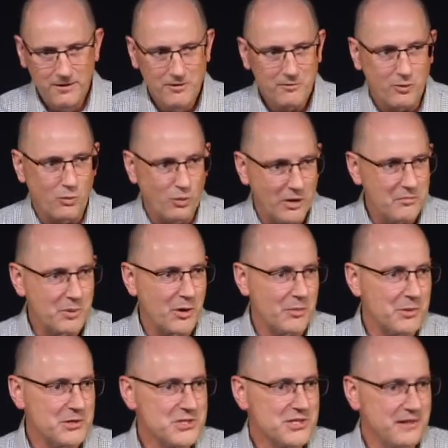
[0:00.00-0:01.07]
for one
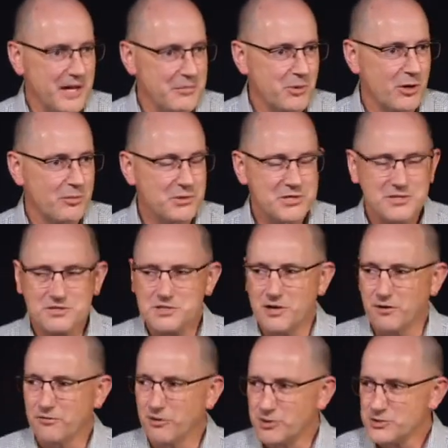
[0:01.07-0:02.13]
purpose, and that purpose is there
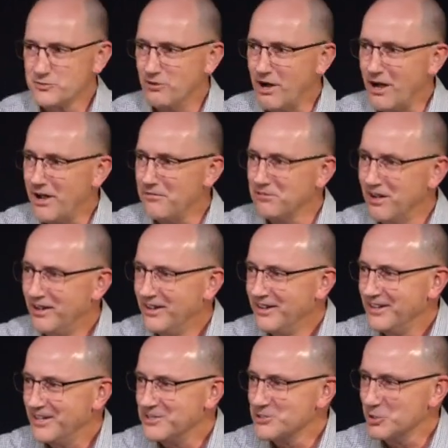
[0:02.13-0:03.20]
in verse 5.
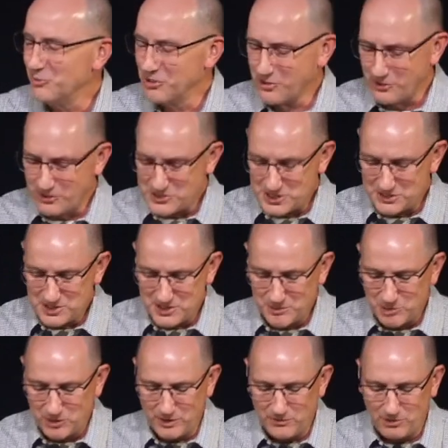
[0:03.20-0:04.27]
It's so encouraging to the
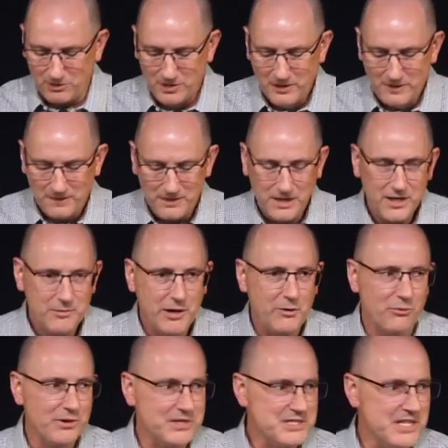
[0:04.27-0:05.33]
believer that he might
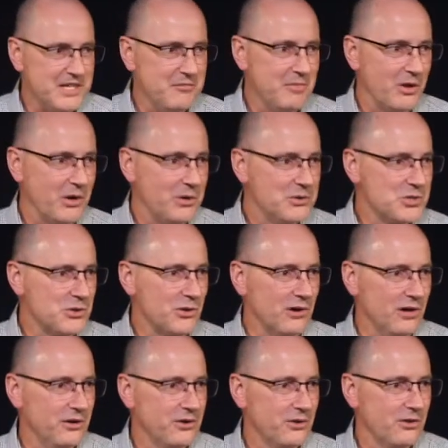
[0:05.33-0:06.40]
redeem those who are
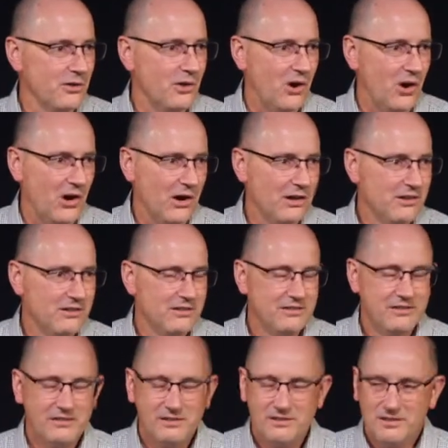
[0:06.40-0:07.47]
under the law.
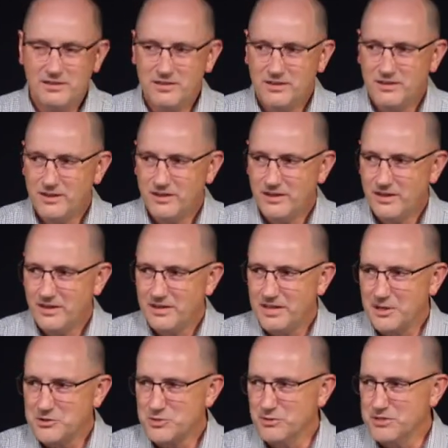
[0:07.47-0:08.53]
Now,
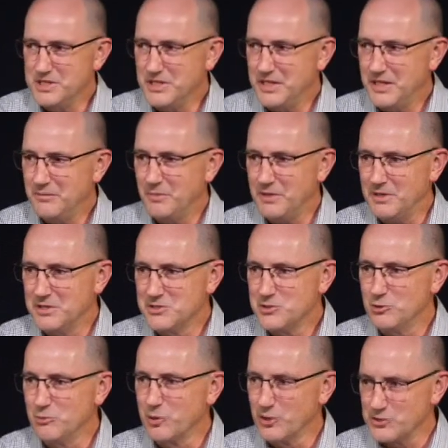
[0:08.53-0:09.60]
to redeem is to
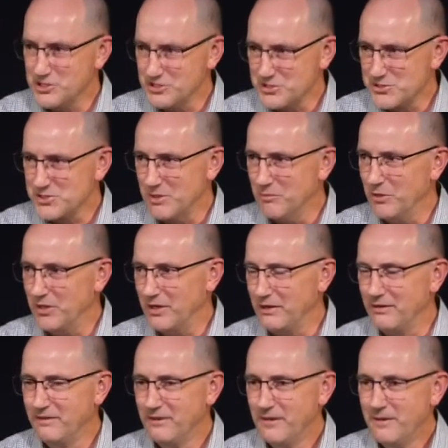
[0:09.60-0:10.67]
purchase somebody,
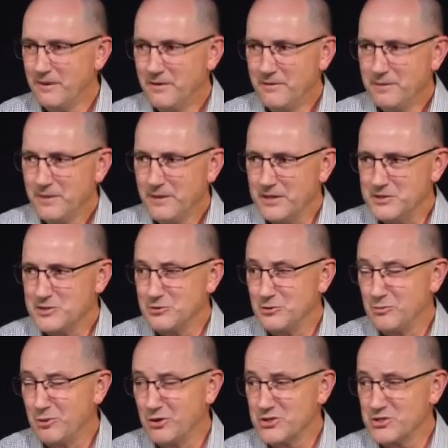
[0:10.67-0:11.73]
it's to
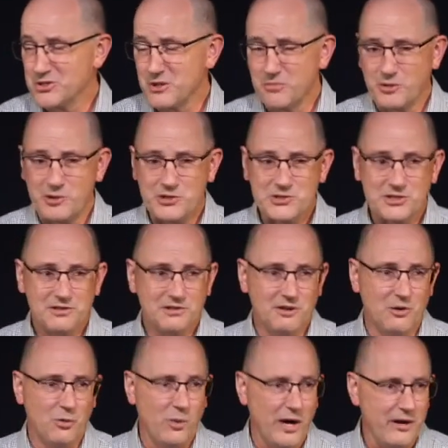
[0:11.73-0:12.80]
purchase a person
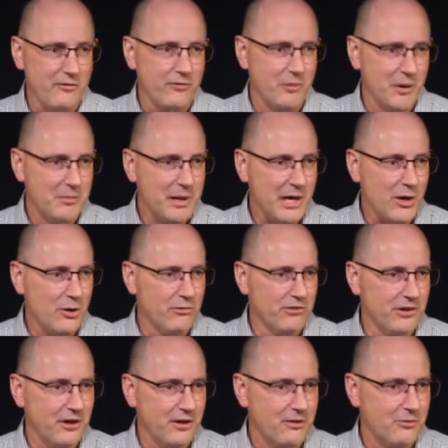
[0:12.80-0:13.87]
away from the power of
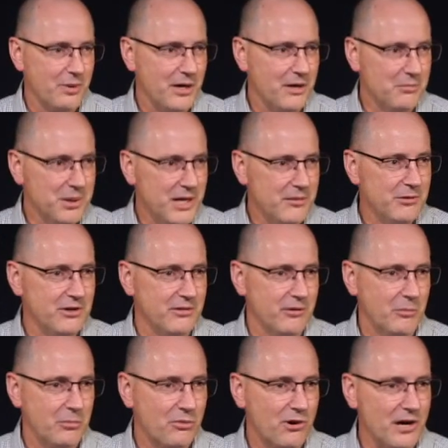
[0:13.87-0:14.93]
another by the payment of a
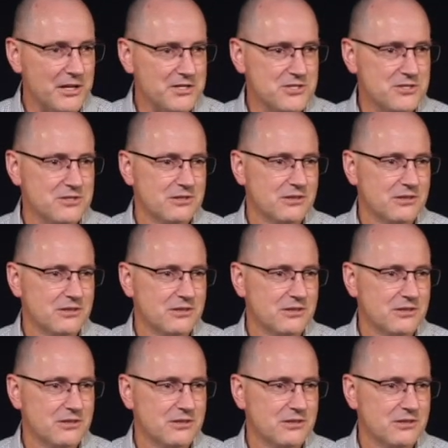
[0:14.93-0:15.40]
price.